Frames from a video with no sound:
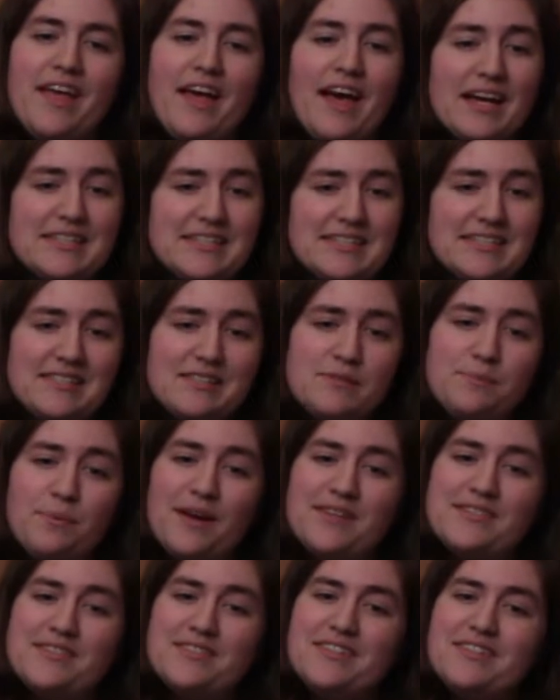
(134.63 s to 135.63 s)
Assist the
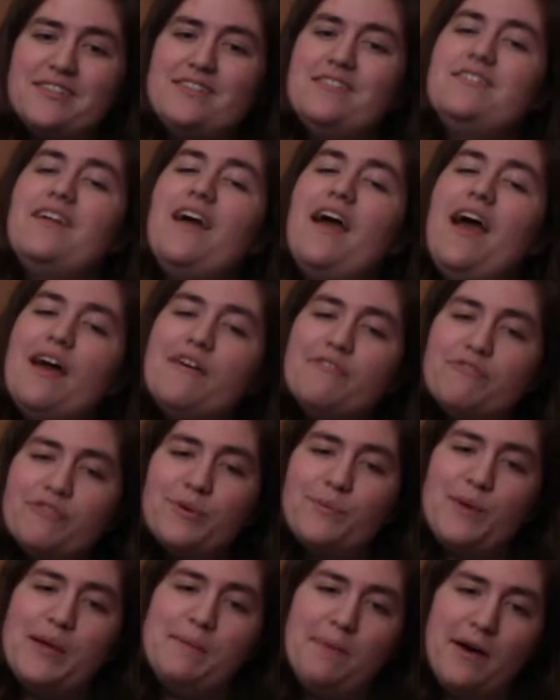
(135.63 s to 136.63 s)
President in
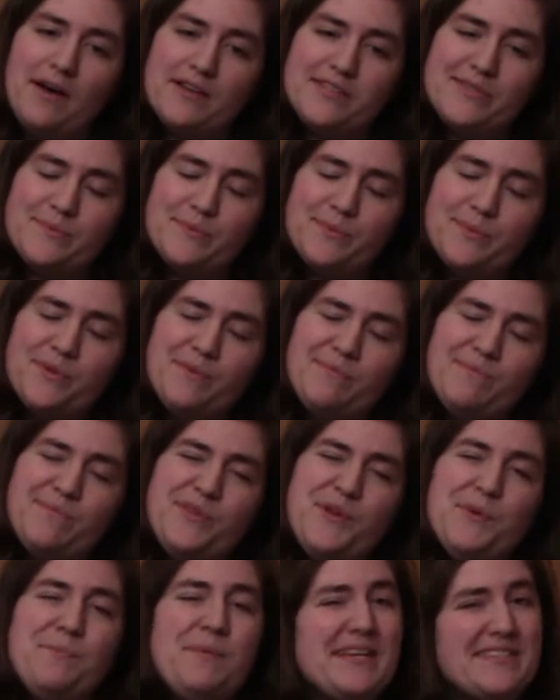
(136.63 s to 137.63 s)
every way possible.
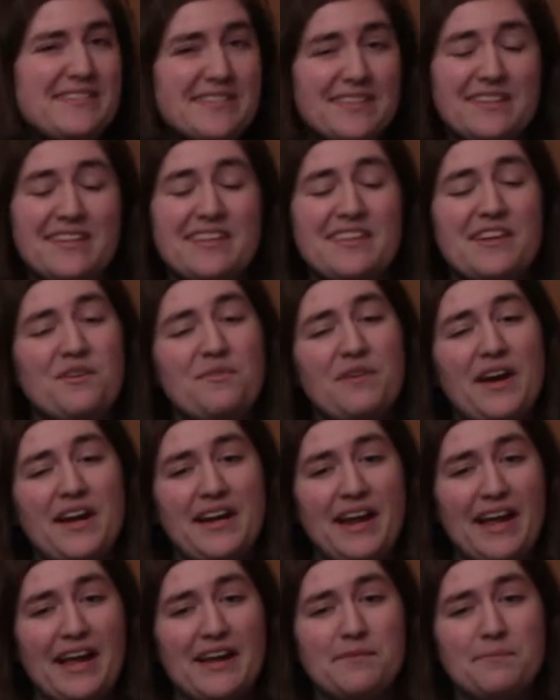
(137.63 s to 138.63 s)
You're basically their
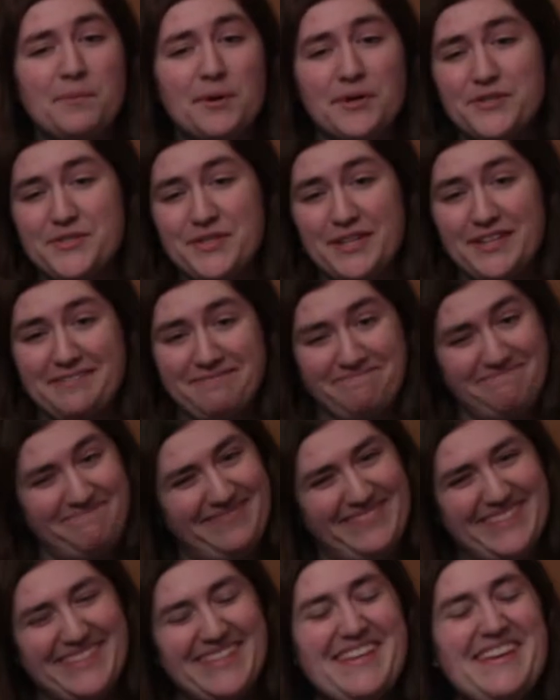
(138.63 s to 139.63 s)
right-hand person.
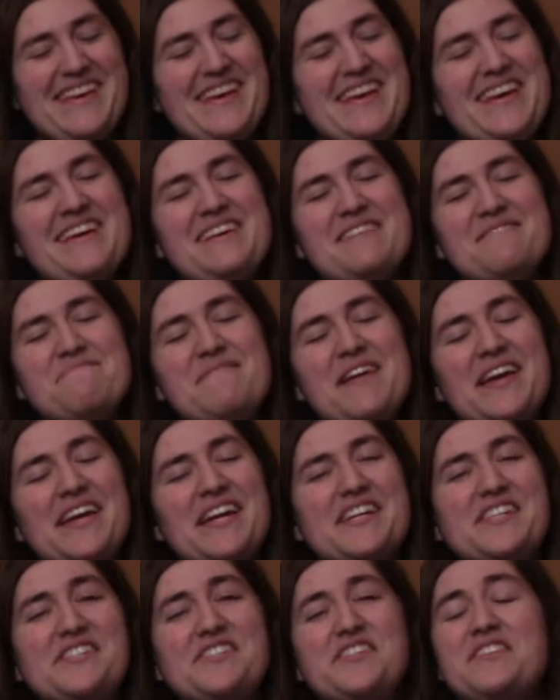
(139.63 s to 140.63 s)

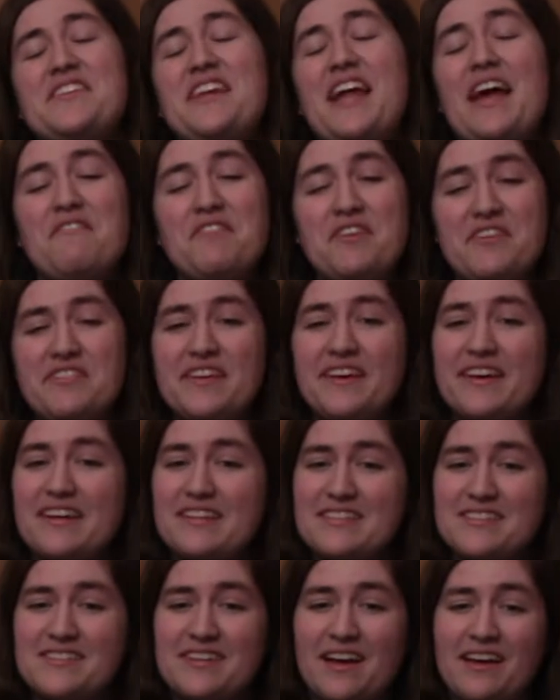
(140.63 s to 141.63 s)
Making sure that everything
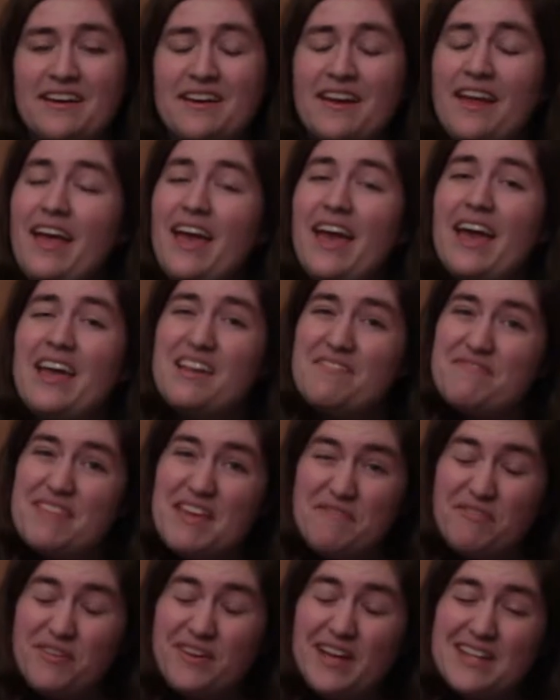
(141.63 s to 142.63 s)
gets done, and if
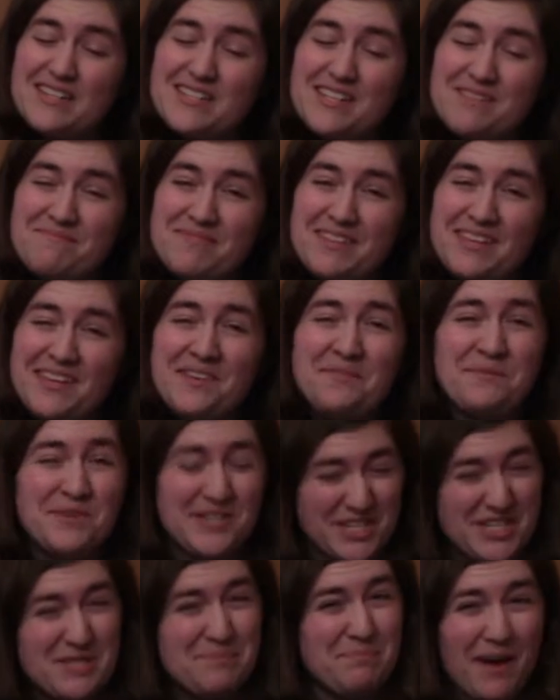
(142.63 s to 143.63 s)
they forget something,
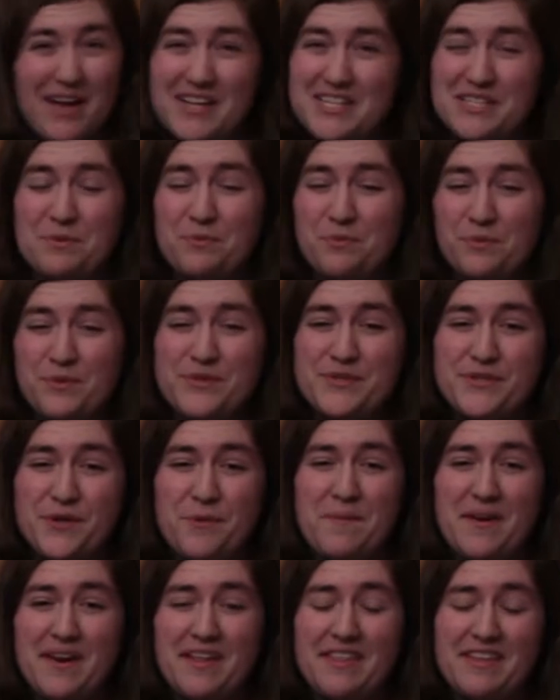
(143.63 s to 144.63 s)
which is possible with
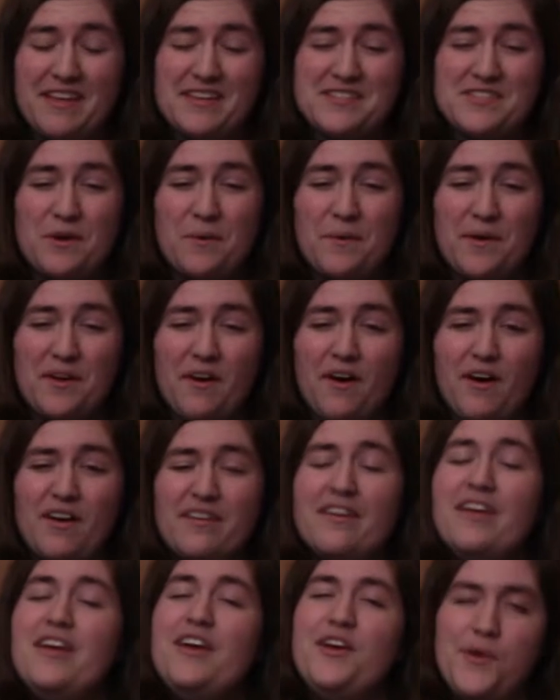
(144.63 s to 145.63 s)
so many things going
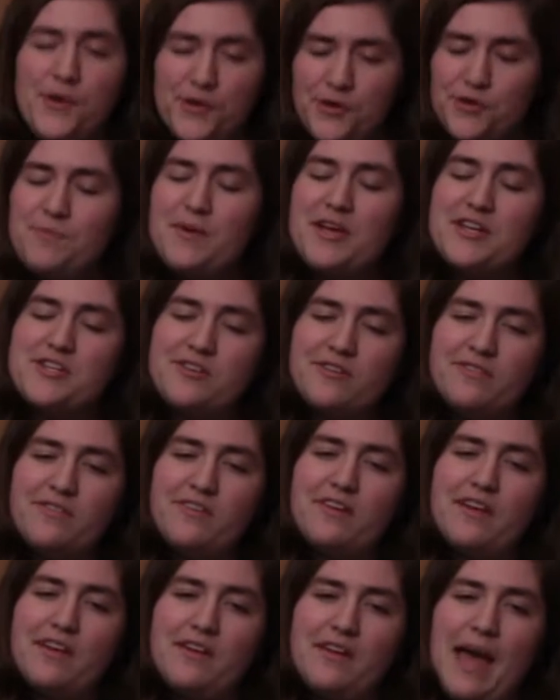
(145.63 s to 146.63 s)
on, you make sure
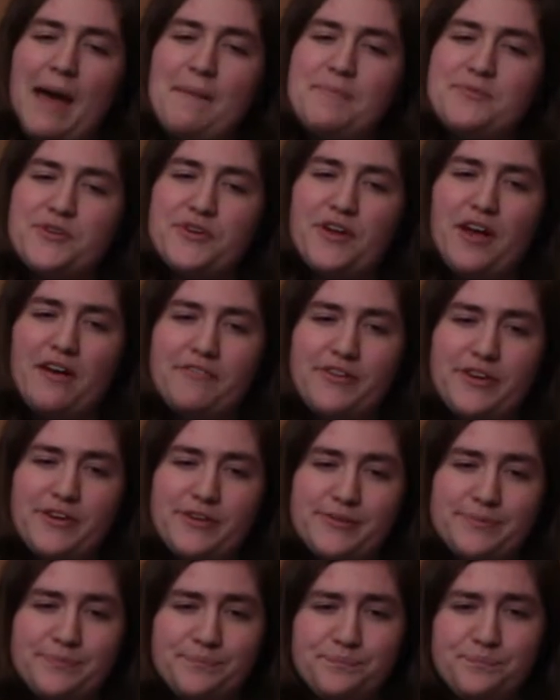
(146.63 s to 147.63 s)
their gaps are covered.